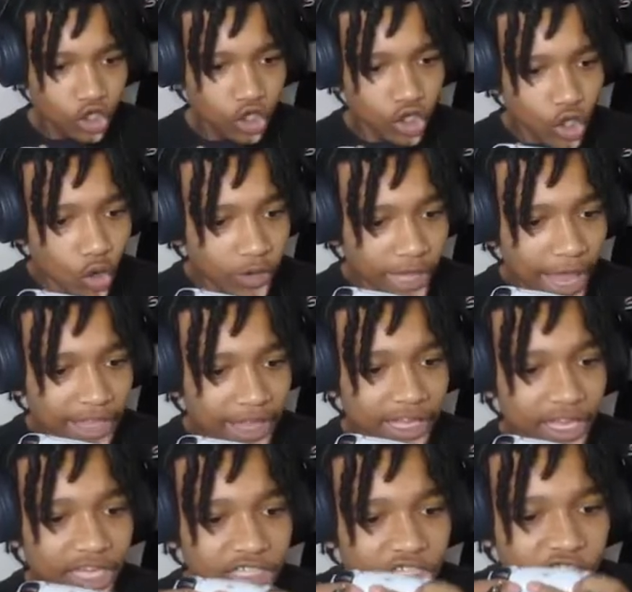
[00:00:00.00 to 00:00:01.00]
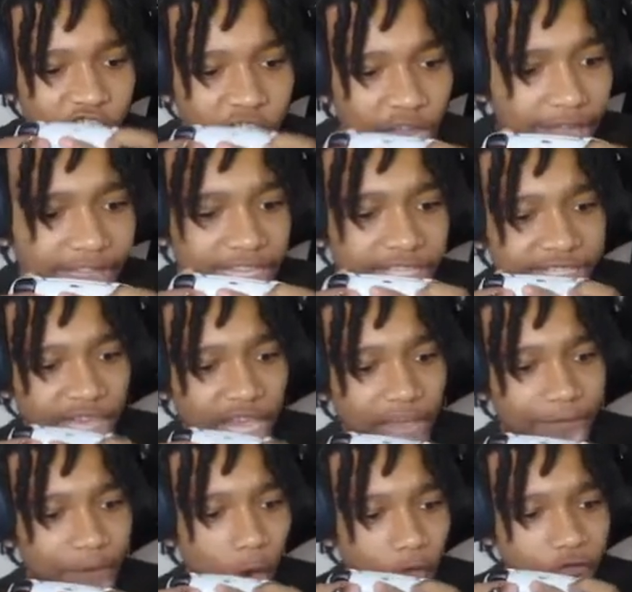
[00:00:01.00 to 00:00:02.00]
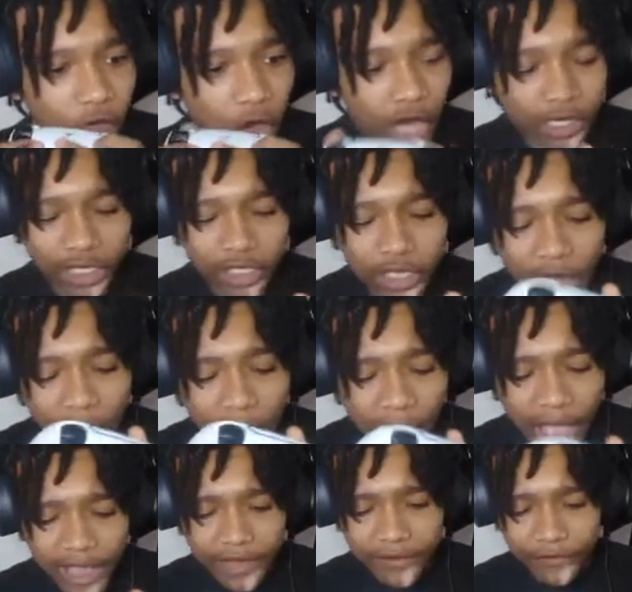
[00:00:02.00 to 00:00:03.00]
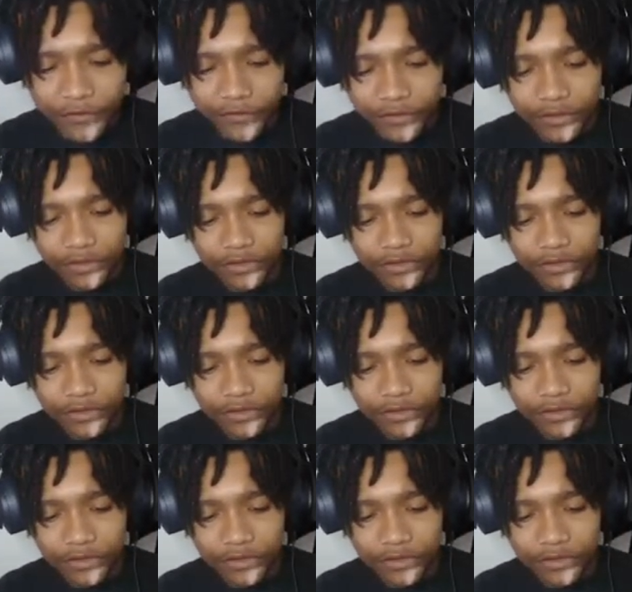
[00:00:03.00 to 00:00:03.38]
You can't hit shit to save your fucking life!